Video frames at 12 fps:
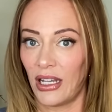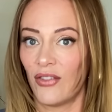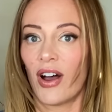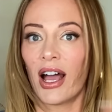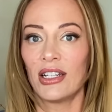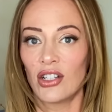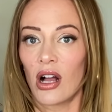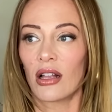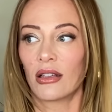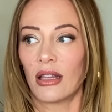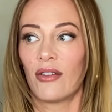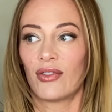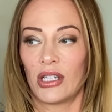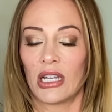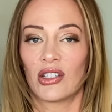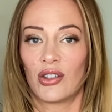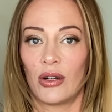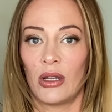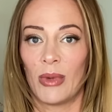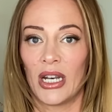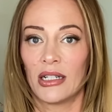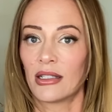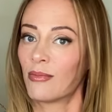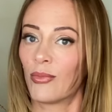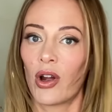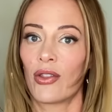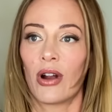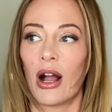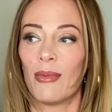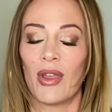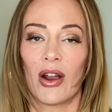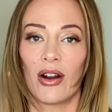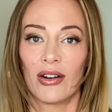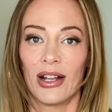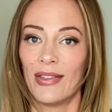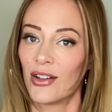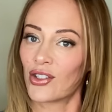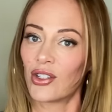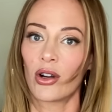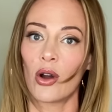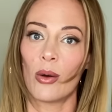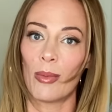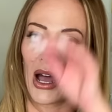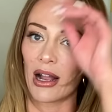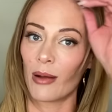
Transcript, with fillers: If I talk like that for the next 30 minutes, brother, I'm there. And there's no going back.